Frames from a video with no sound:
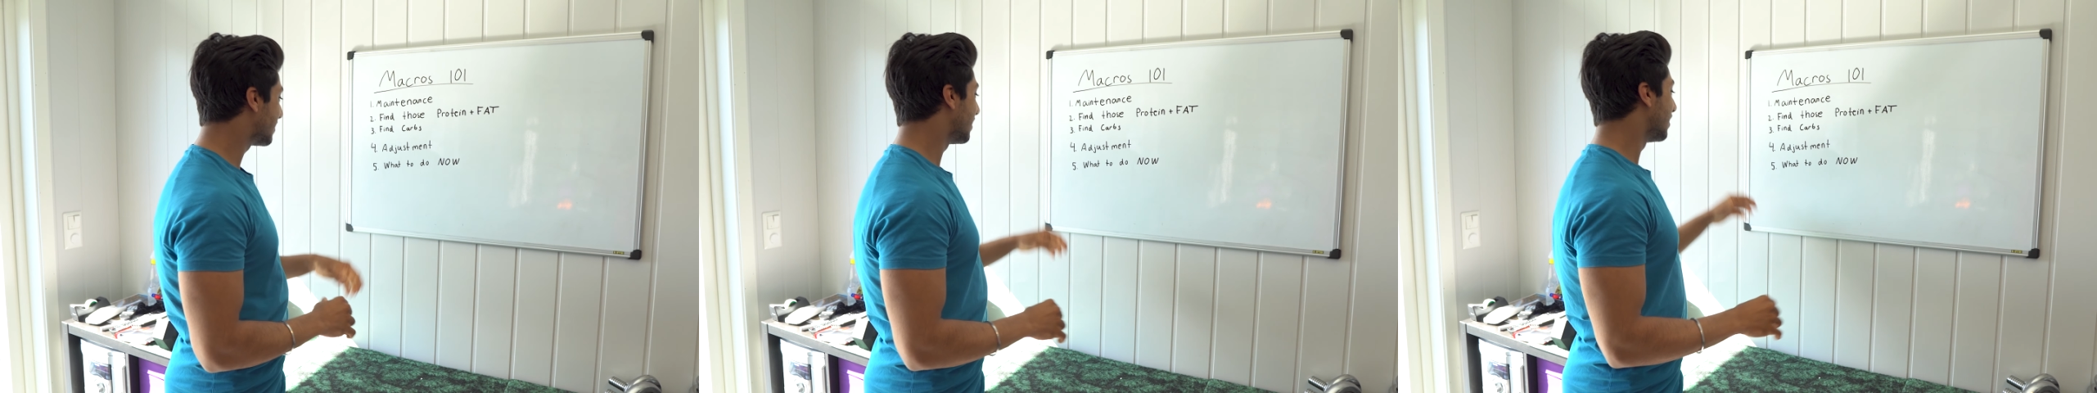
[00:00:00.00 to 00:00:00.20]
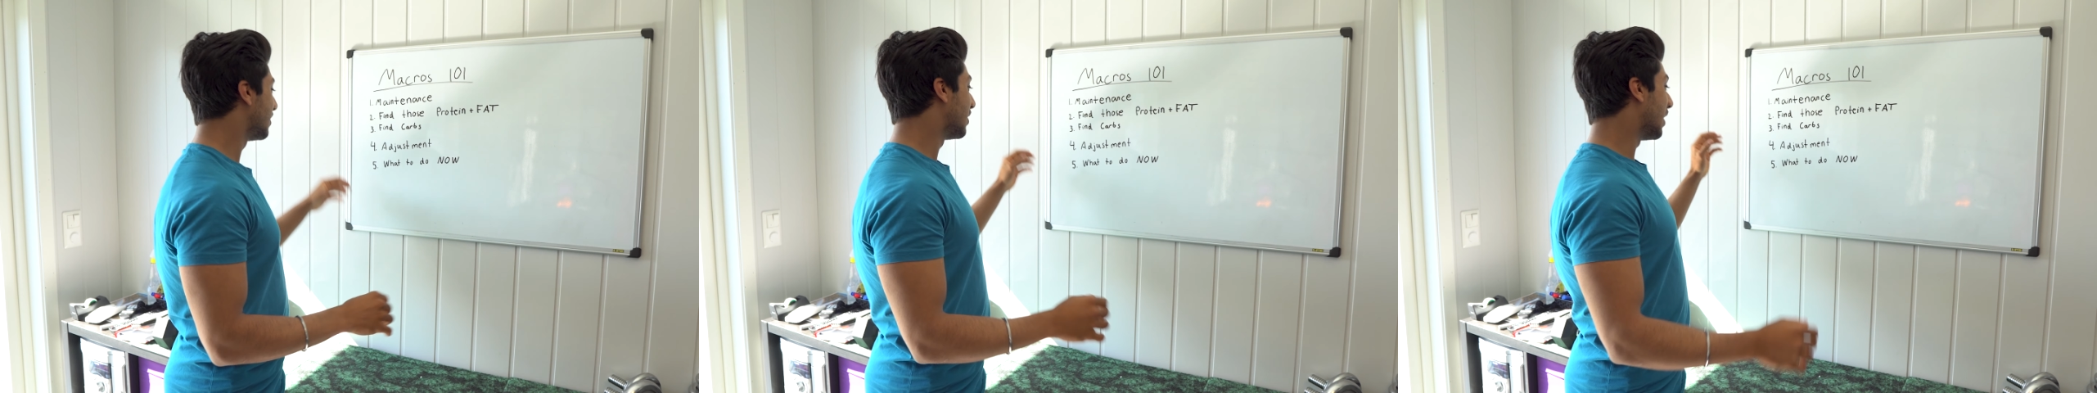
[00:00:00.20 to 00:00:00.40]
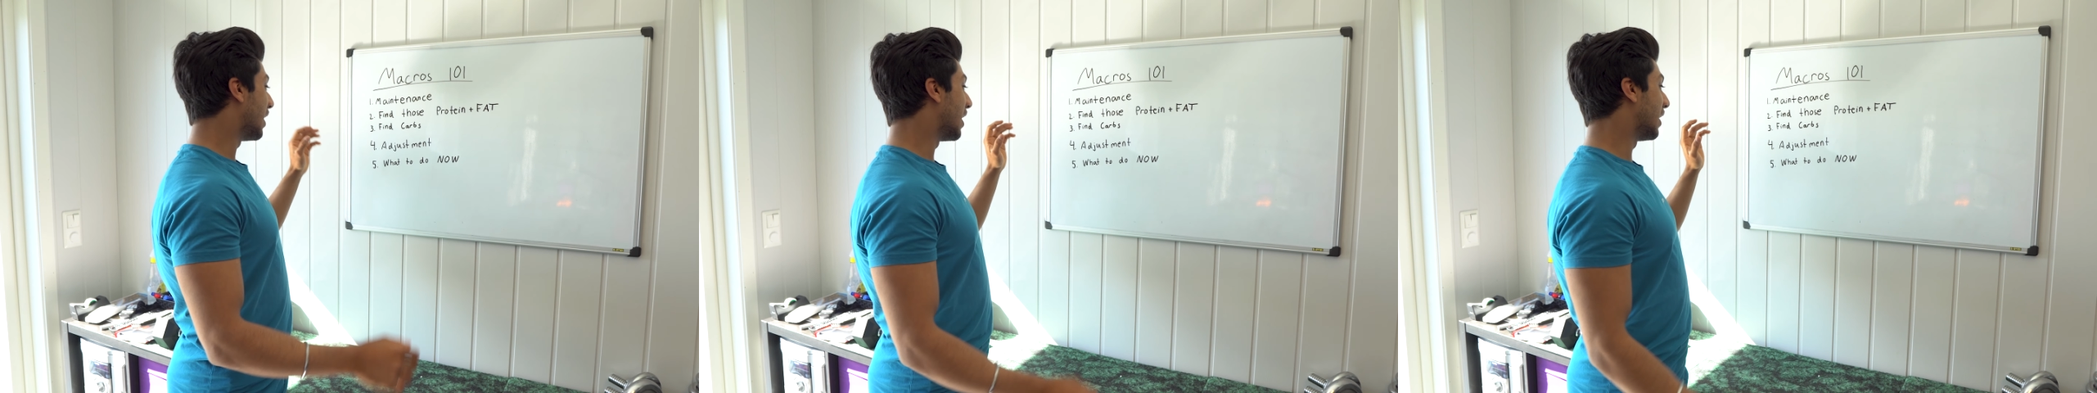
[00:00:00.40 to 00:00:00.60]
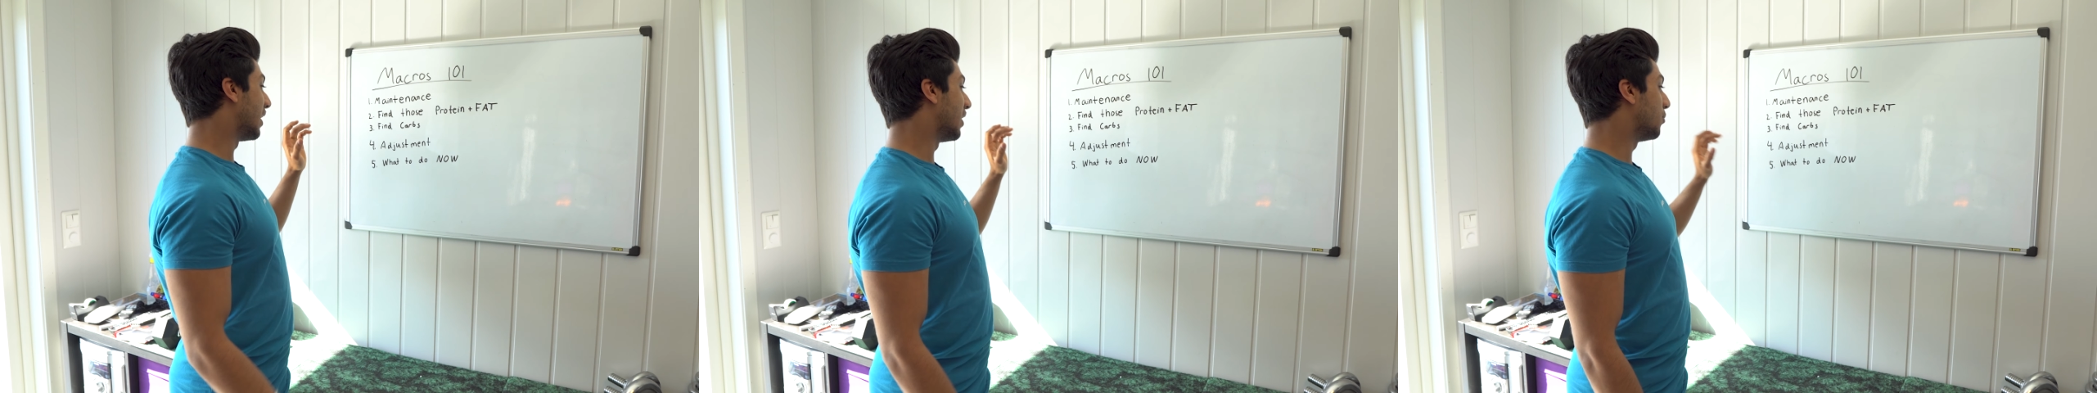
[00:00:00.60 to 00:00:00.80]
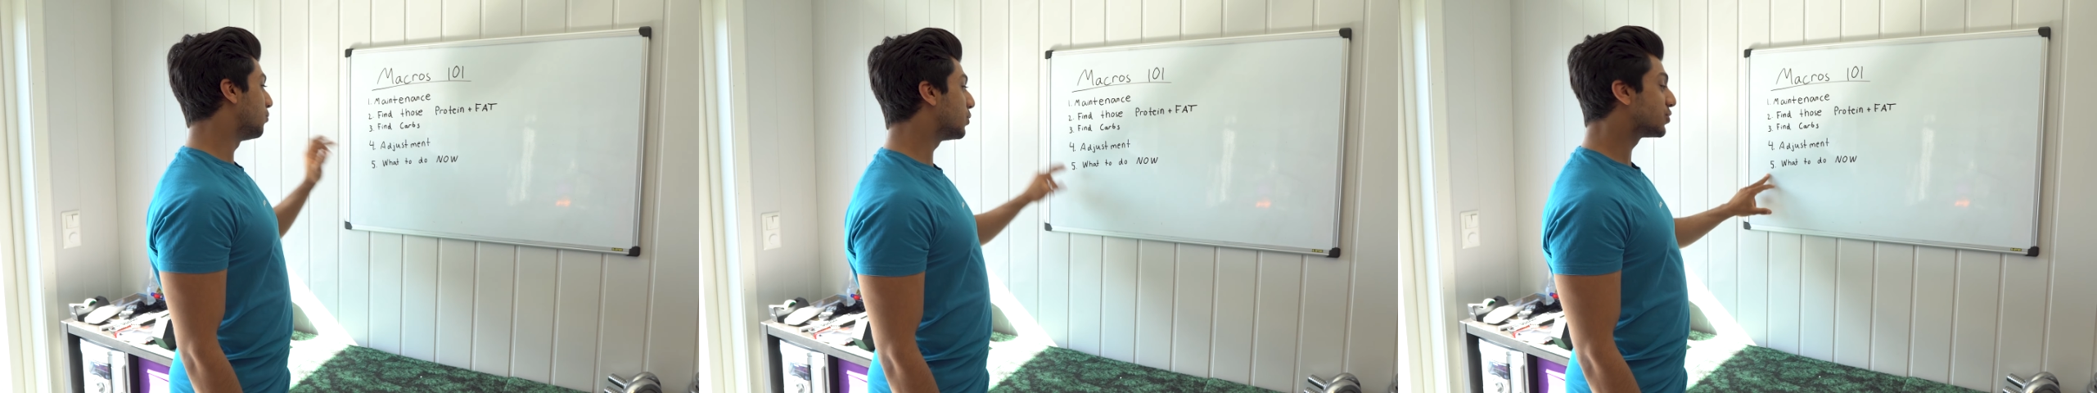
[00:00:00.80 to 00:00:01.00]

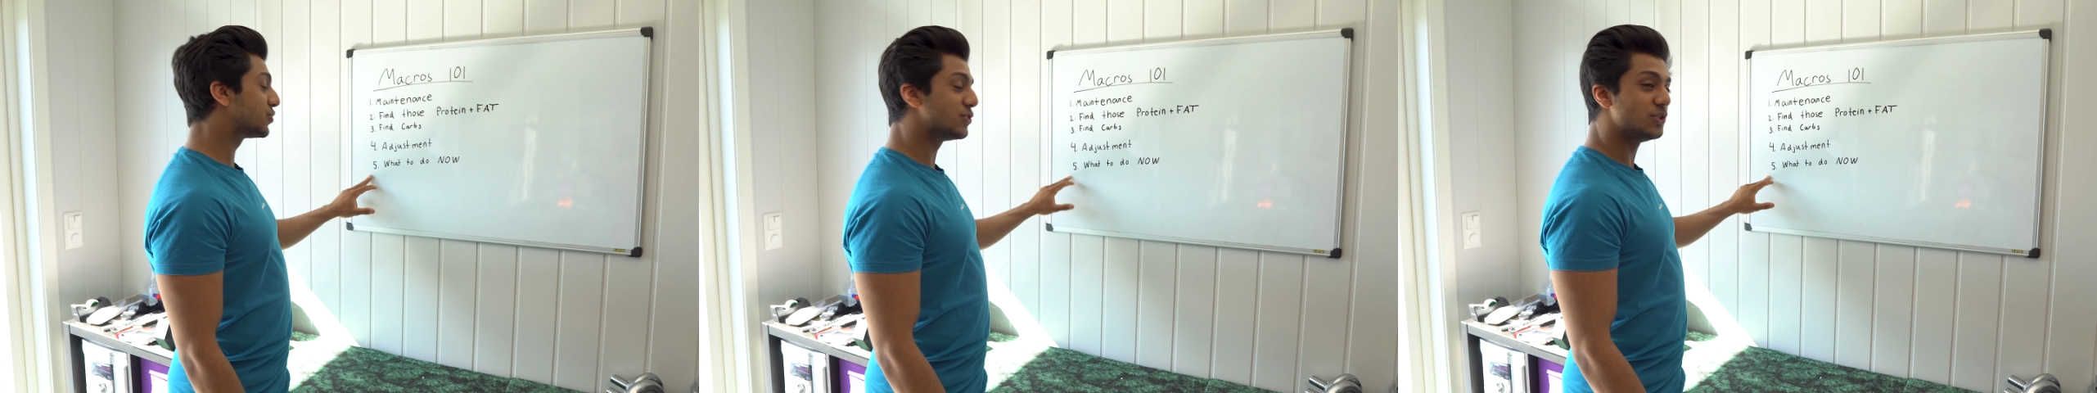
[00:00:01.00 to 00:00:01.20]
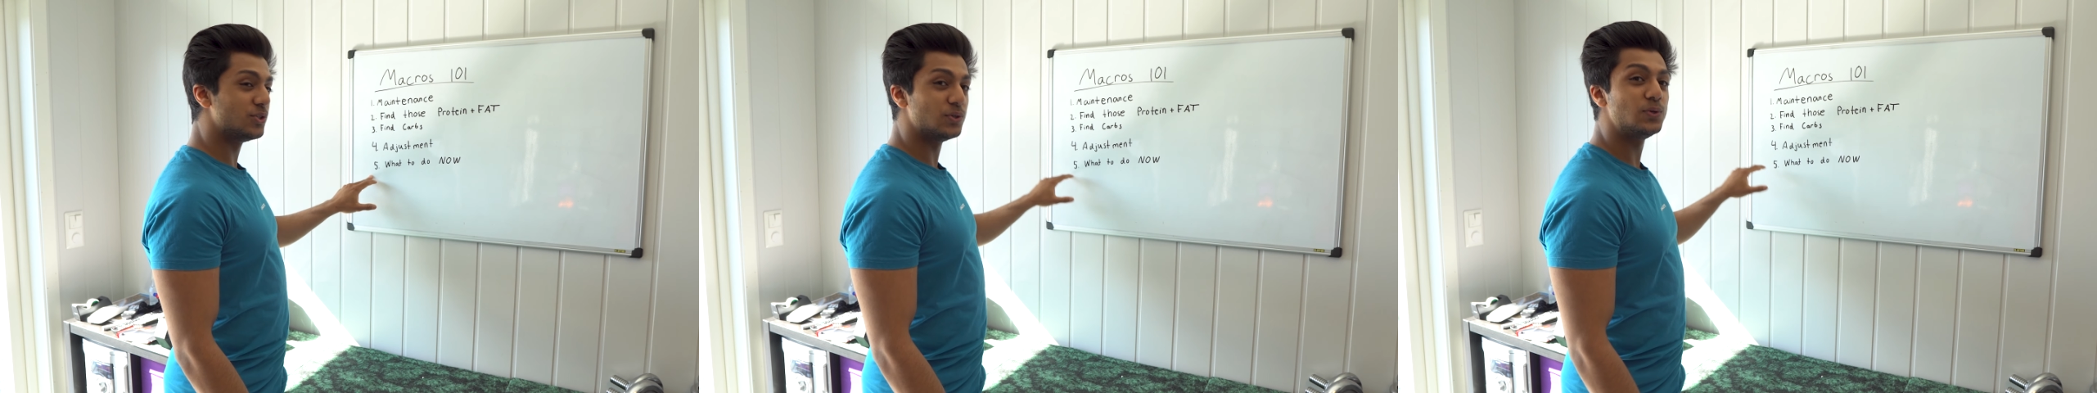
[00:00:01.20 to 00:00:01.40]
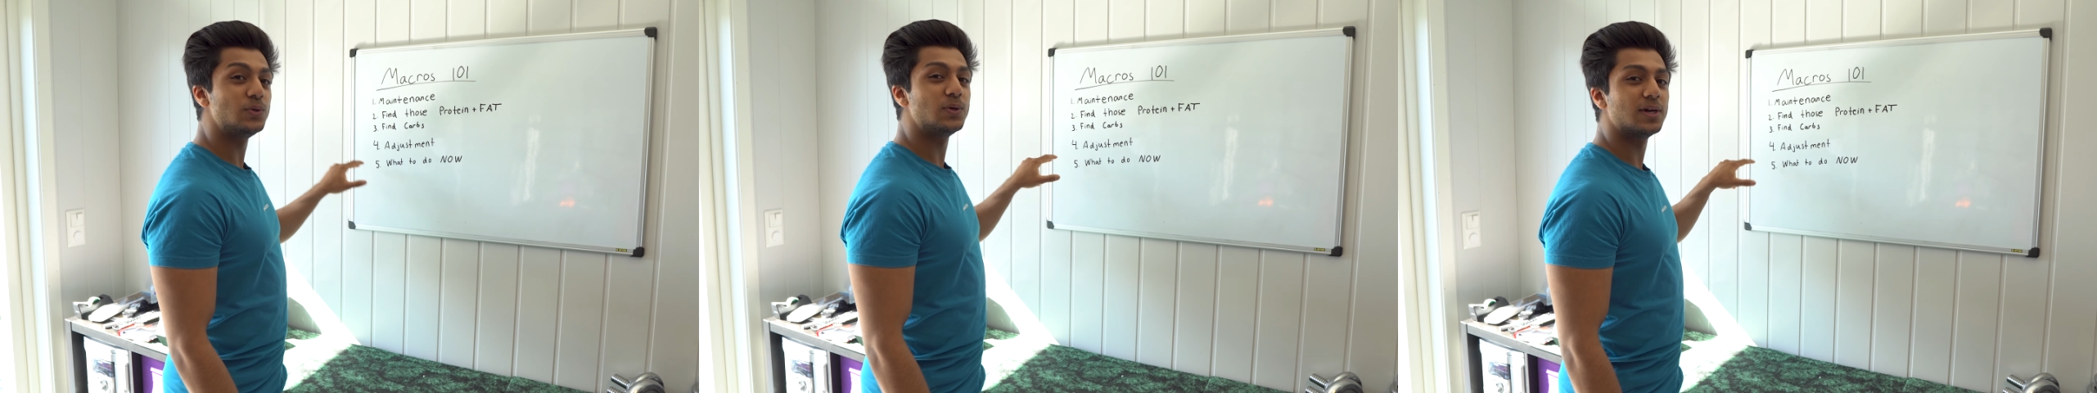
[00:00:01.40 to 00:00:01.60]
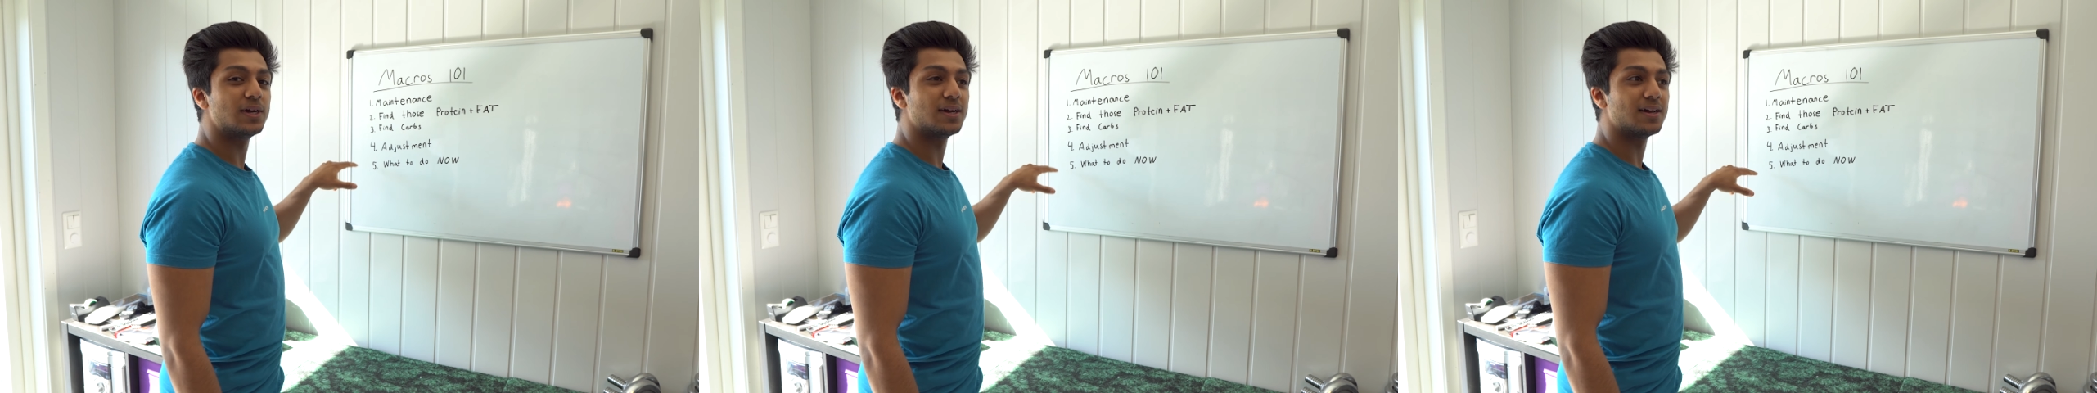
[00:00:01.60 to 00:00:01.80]
and what to do